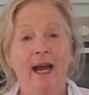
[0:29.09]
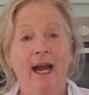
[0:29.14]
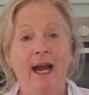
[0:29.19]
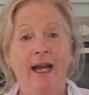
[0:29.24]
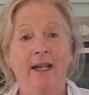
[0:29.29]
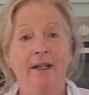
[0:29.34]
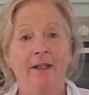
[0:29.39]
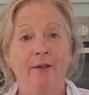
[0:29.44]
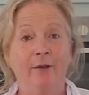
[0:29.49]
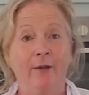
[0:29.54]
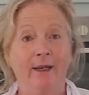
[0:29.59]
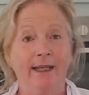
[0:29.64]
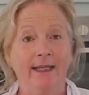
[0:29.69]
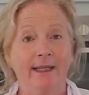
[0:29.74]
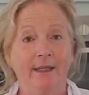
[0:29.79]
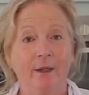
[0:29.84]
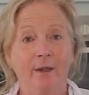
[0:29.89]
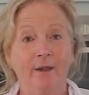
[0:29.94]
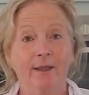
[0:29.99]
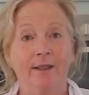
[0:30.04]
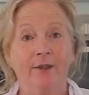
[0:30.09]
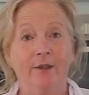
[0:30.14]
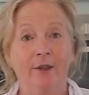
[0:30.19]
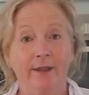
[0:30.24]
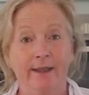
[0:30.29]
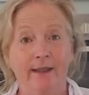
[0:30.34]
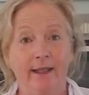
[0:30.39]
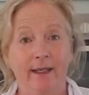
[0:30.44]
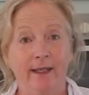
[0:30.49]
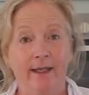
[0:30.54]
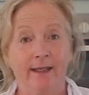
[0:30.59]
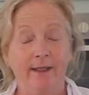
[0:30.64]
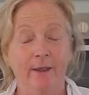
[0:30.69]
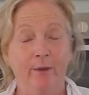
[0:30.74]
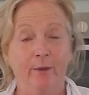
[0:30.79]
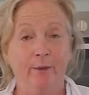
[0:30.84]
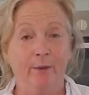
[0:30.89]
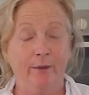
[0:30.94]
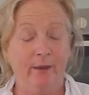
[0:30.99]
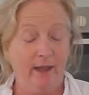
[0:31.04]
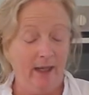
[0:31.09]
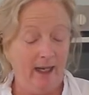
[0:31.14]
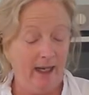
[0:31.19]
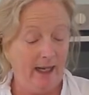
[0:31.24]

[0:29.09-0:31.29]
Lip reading: and a great sauce just on its own.